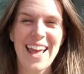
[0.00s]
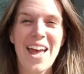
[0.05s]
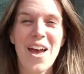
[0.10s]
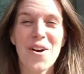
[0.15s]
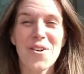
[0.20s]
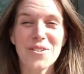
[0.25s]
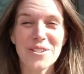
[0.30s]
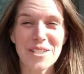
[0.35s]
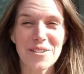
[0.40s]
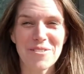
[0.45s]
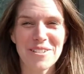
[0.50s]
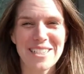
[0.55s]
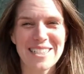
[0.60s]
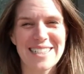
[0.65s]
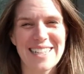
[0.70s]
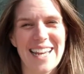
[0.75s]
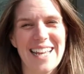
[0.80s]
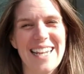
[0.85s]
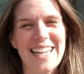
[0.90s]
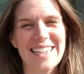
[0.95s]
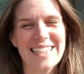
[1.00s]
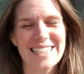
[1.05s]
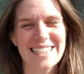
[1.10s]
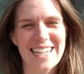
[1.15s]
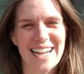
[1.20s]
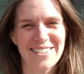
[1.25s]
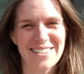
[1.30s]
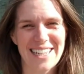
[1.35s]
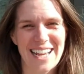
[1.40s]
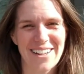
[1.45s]
Also want to say a little
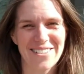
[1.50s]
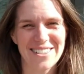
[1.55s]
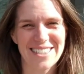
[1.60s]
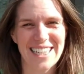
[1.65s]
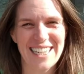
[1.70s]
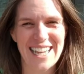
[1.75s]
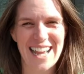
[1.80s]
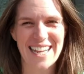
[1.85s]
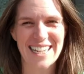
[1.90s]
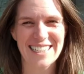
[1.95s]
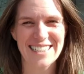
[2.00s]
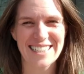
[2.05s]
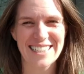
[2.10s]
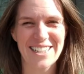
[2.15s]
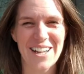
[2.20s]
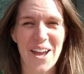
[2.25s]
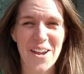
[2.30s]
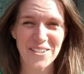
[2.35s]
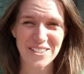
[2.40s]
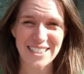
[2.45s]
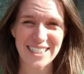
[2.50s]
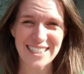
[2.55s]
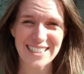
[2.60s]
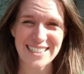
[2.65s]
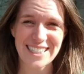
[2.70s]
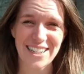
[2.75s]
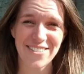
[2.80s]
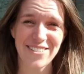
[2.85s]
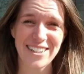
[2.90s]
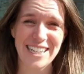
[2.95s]
shout out to Leonard and
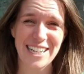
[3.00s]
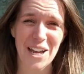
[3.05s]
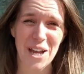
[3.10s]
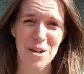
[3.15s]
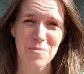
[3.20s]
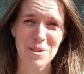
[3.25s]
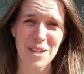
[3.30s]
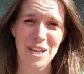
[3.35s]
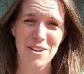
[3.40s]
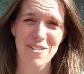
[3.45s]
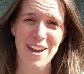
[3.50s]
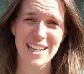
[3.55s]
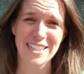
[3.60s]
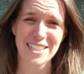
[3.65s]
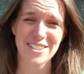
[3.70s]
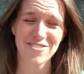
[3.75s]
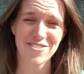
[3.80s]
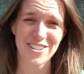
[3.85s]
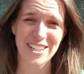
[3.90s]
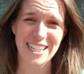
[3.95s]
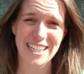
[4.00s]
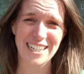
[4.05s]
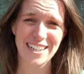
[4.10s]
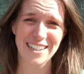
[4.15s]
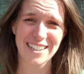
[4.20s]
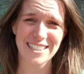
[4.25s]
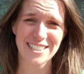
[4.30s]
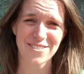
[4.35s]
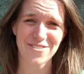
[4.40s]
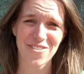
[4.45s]
Otis. I really hope that you've had a really
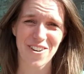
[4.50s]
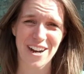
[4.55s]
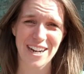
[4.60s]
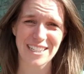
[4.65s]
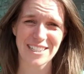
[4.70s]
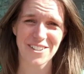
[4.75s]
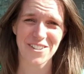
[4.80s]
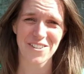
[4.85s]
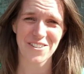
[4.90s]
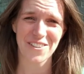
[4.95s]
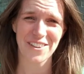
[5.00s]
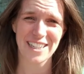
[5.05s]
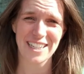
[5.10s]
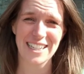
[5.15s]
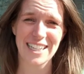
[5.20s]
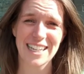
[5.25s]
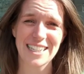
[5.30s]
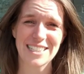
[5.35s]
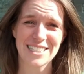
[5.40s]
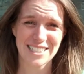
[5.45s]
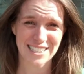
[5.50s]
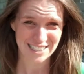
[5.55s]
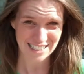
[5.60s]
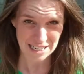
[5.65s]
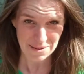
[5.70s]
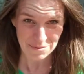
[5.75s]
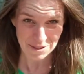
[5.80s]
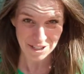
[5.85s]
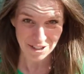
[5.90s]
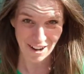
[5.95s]
nice ride on the
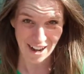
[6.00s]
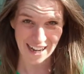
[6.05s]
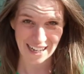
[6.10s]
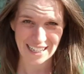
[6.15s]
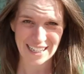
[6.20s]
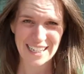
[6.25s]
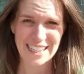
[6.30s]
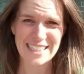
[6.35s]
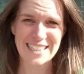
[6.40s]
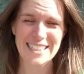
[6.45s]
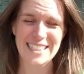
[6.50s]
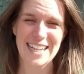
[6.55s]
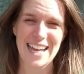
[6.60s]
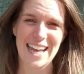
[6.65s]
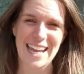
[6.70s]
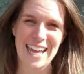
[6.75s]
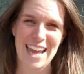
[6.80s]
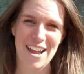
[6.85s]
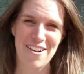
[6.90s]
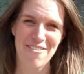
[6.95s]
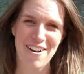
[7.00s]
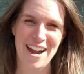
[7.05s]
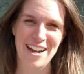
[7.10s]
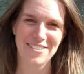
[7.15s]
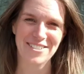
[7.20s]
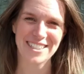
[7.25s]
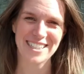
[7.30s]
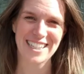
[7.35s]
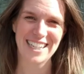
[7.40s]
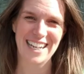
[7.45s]
steam train today
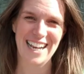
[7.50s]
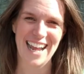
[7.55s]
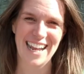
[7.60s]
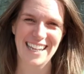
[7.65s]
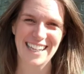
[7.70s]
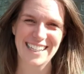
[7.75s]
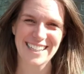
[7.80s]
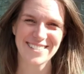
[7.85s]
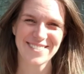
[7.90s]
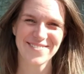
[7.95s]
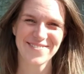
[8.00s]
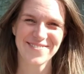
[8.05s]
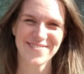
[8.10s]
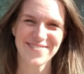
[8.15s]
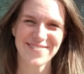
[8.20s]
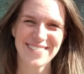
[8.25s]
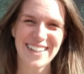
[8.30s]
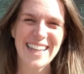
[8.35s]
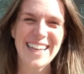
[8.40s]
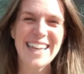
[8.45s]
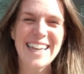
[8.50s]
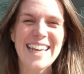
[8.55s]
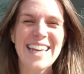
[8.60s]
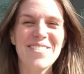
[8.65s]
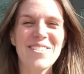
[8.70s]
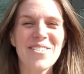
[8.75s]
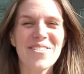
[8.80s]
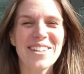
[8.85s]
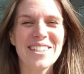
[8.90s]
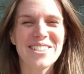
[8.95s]
around the lake.
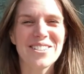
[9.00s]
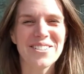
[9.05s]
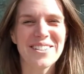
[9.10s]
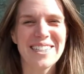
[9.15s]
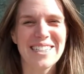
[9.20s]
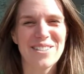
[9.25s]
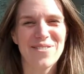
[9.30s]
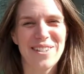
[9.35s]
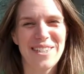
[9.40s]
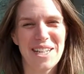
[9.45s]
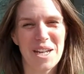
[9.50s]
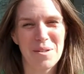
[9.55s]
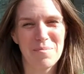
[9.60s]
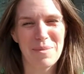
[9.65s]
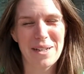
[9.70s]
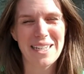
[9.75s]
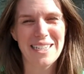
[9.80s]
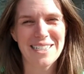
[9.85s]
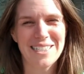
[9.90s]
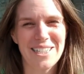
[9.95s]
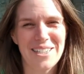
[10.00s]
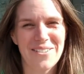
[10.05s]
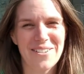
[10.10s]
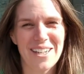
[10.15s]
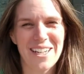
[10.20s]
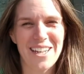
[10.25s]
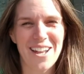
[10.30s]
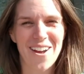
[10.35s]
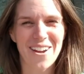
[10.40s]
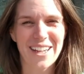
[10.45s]
If you've enjoyed this video, please do
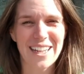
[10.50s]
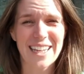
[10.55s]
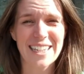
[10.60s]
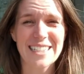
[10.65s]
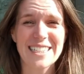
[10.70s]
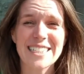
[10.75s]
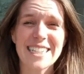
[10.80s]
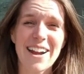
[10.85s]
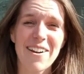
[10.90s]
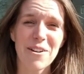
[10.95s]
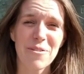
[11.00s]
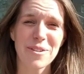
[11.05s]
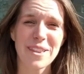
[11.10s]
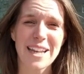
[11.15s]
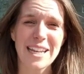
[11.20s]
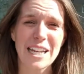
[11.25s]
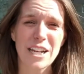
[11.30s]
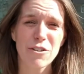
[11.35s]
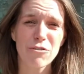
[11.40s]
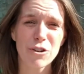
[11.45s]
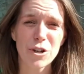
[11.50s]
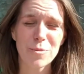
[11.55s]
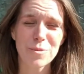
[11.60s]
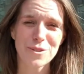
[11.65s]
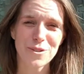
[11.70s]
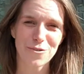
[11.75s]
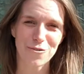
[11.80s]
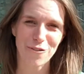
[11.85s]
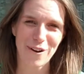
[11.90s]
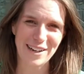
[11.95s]
like and share it with any
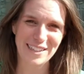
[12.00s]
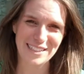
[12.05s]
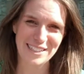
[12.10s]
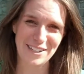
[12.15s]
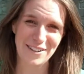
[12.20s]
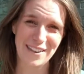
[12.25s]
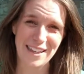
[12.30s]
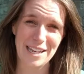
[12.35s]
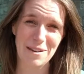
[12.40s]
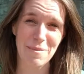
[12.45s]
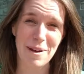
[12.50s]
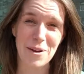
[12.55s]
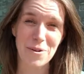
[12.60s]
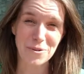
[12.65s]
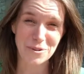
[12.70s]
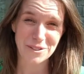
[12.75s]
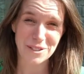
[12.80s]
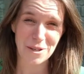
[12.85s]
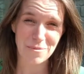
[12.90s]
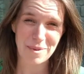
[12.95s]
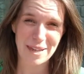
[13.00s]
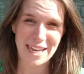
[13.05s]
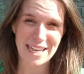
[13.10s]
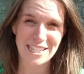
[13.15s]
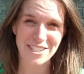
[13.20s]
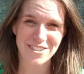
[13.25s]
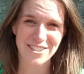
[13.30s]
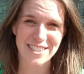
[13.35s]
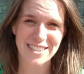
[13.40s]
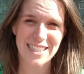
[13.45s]
groups or friends you think might also be
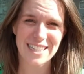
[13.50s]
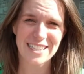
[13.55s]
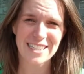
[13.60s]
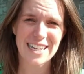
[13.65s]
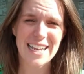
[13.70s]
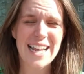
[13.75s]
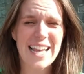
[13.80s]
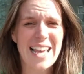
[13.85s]
interested.